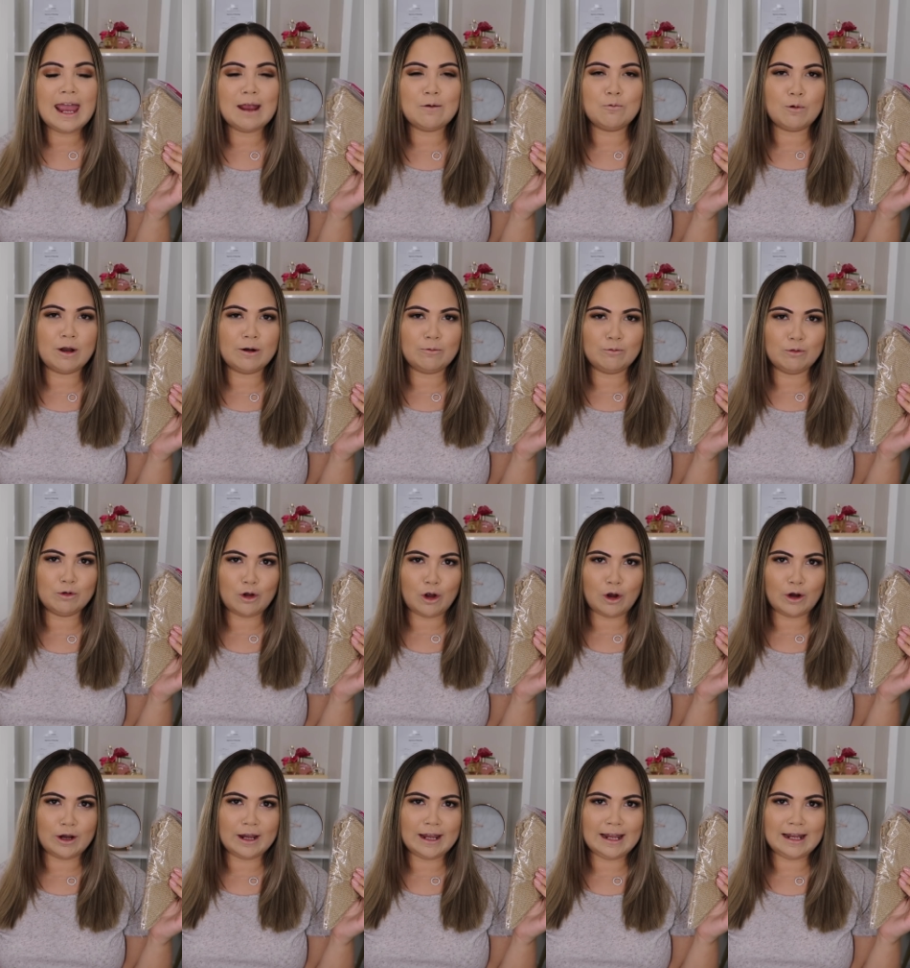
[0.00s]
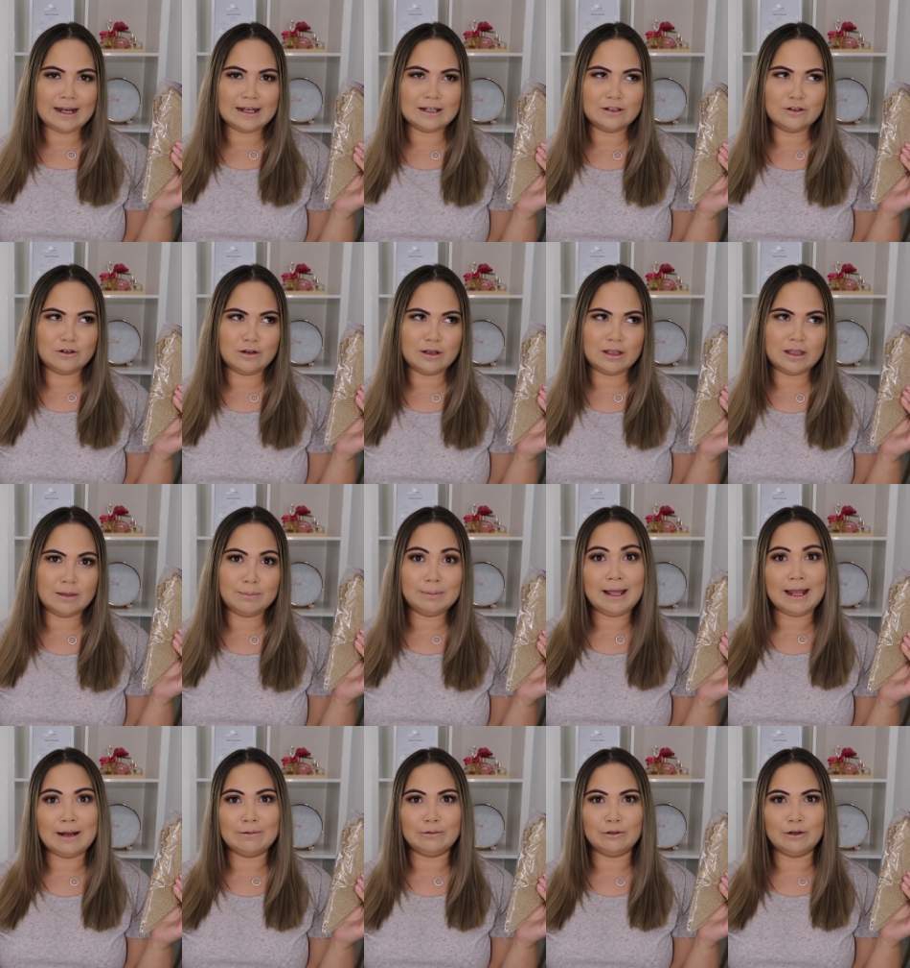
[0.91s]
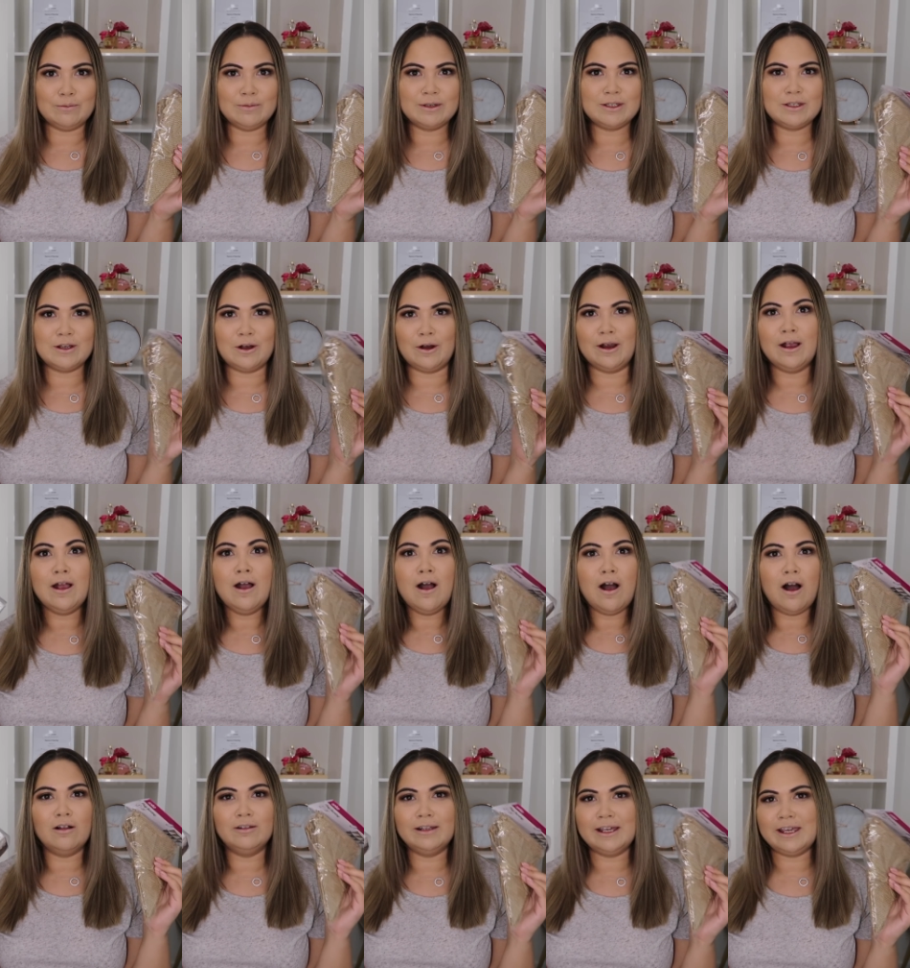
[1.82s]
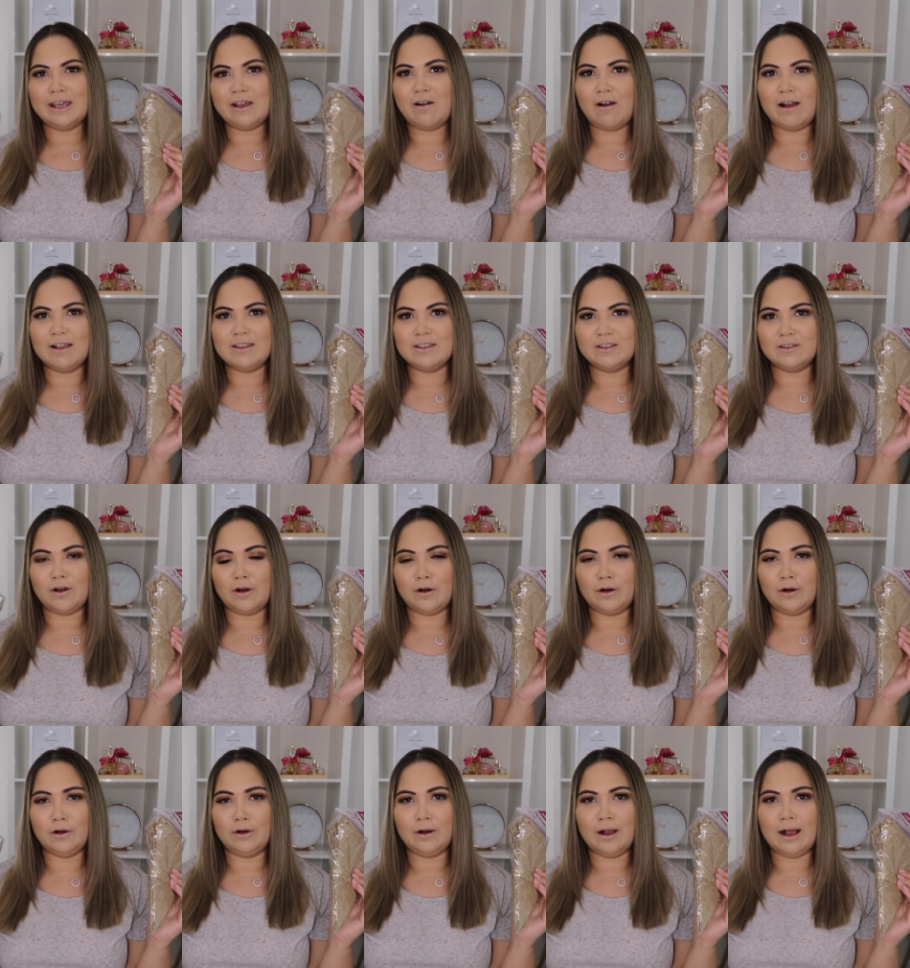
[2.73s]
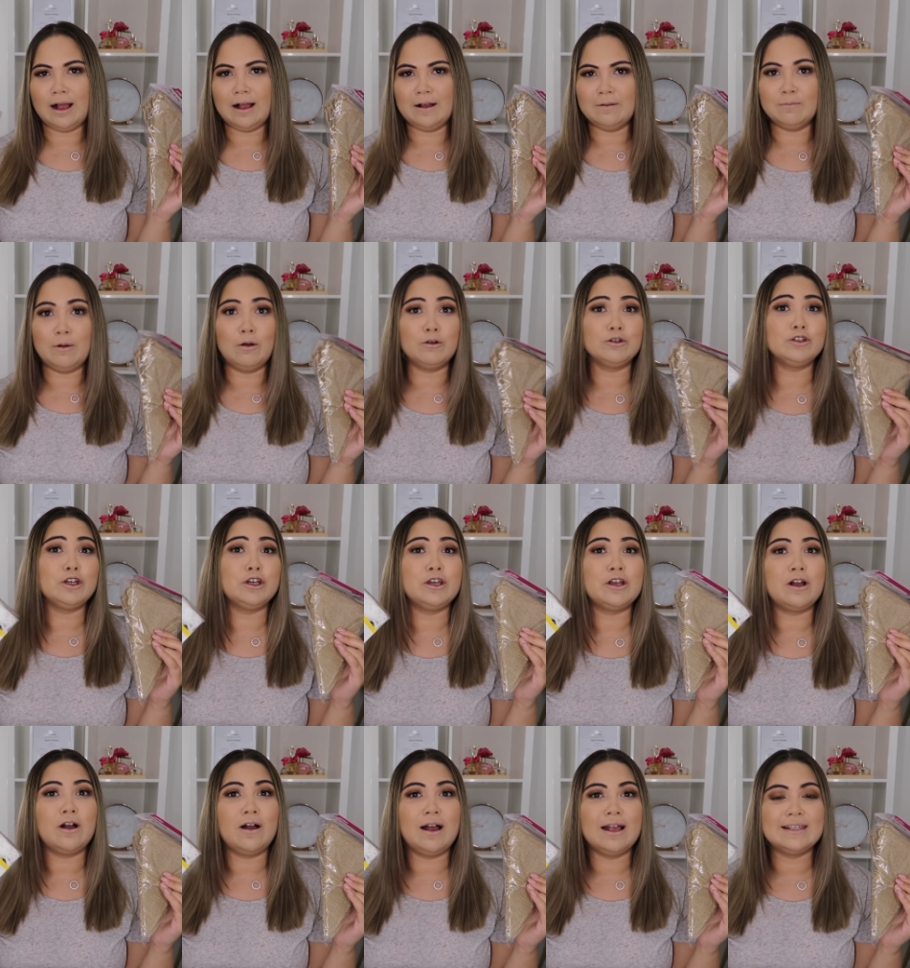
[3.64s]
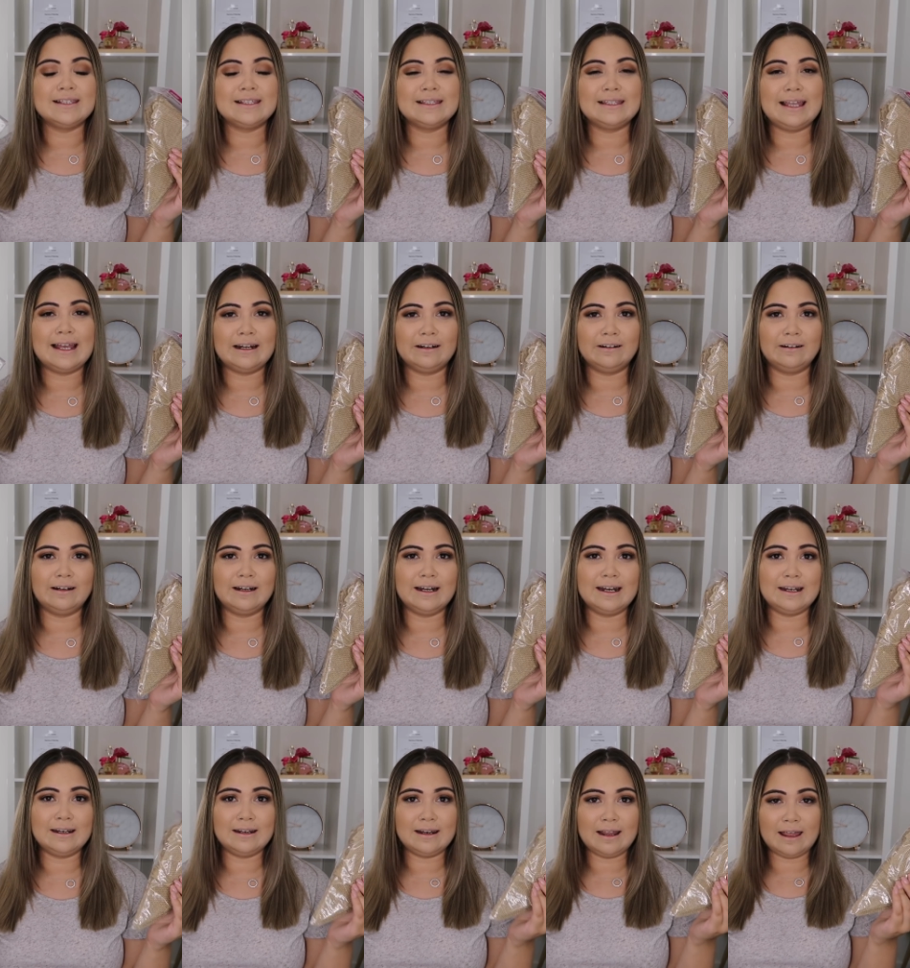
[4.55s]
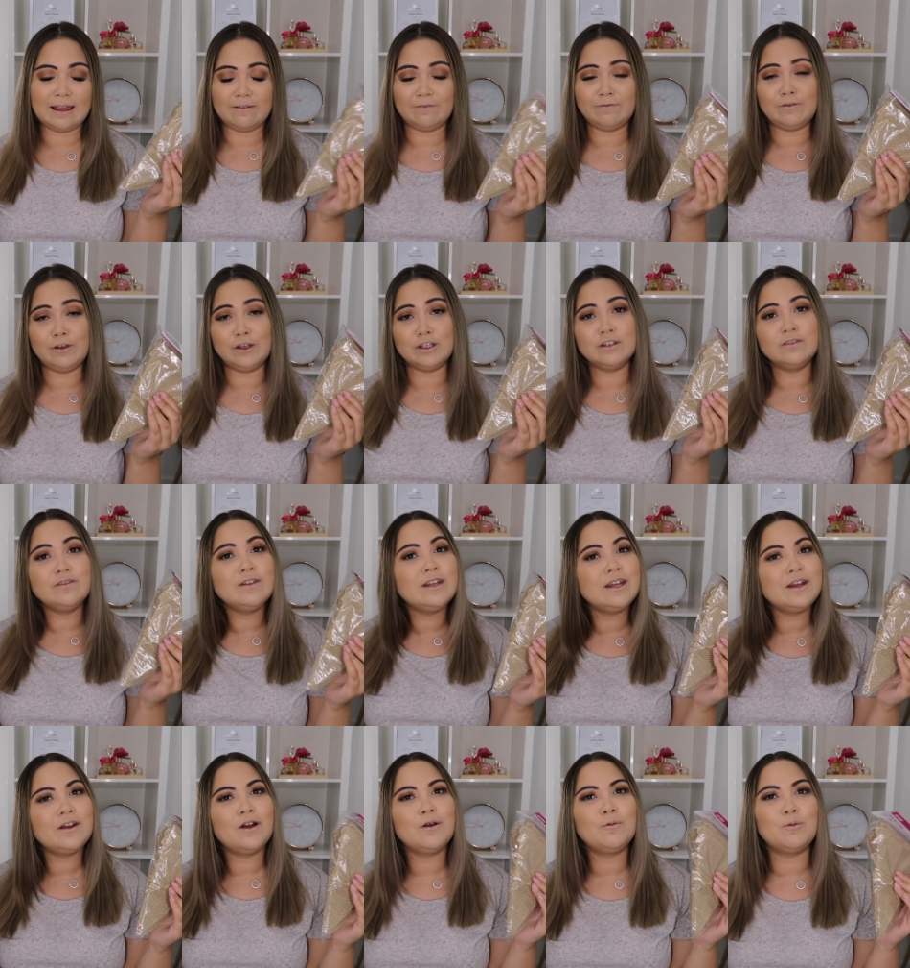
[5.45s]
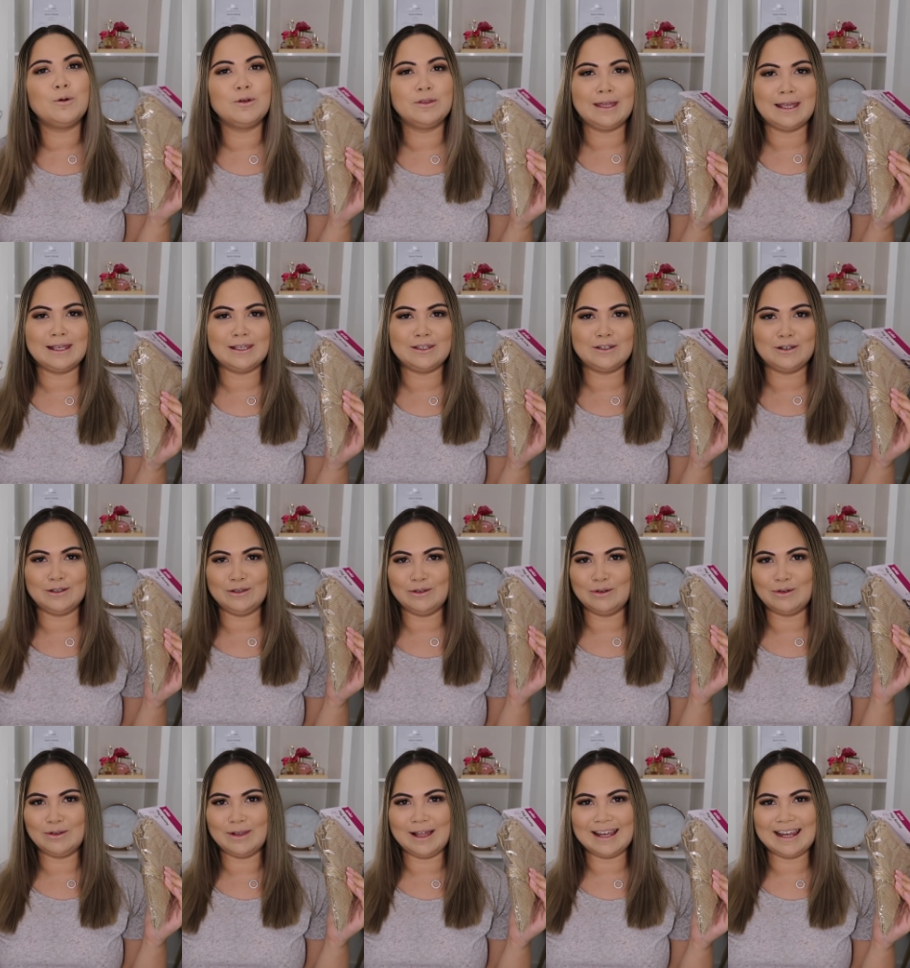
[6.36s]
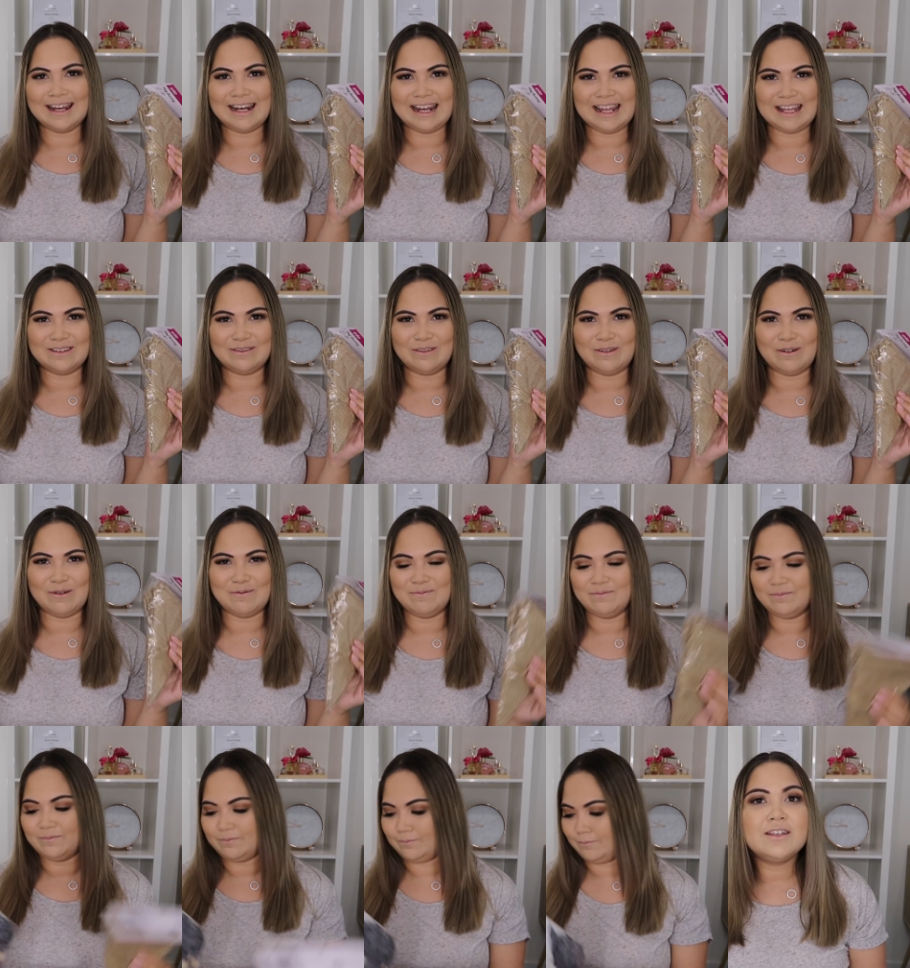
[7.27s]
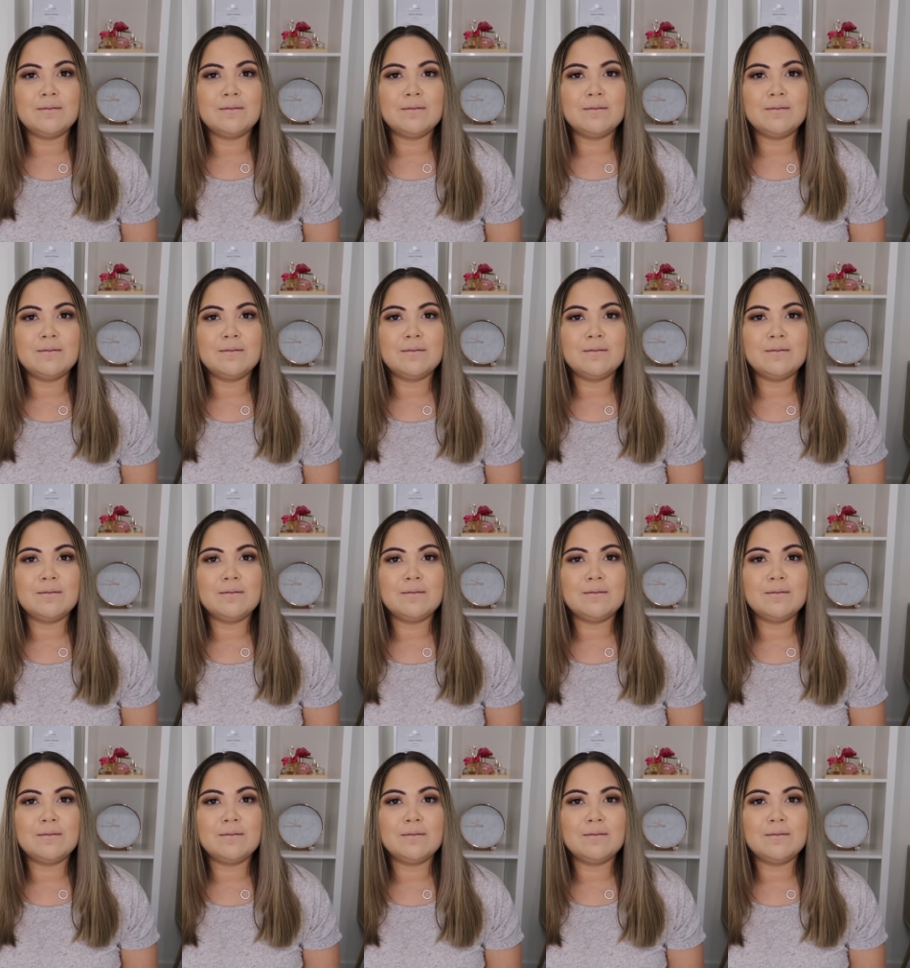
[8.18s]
and one will go into the playroom. So I'll let you guys know, um, I'll show you guys later in a future video what these two look like in his room.